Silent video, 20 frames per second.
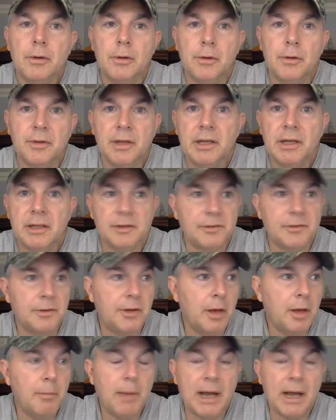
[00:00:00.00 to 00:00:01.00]
You think it's
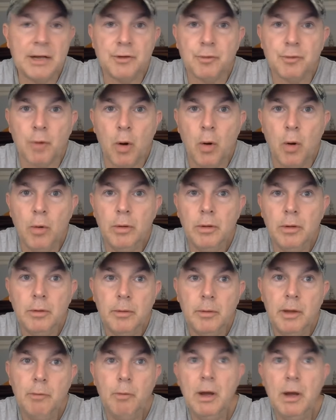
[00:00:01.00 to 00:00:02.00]
done by drone?
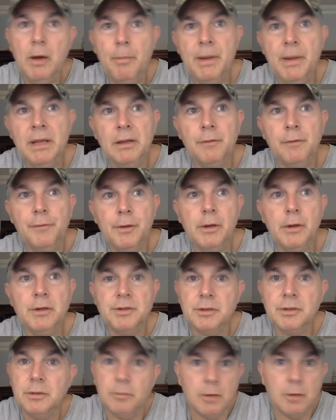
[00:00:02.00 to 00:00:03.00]
It will be in the
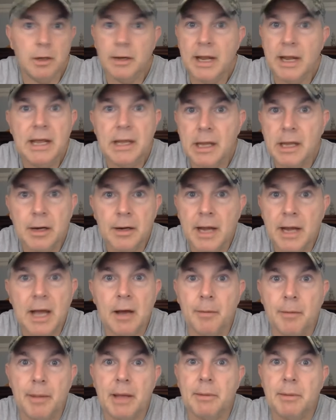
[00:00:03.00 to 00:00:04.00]
future. Well, it ain't here
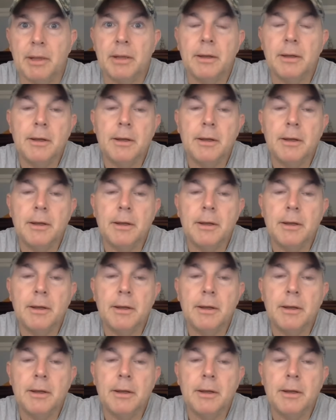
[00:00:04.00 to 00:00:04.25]
now, baby.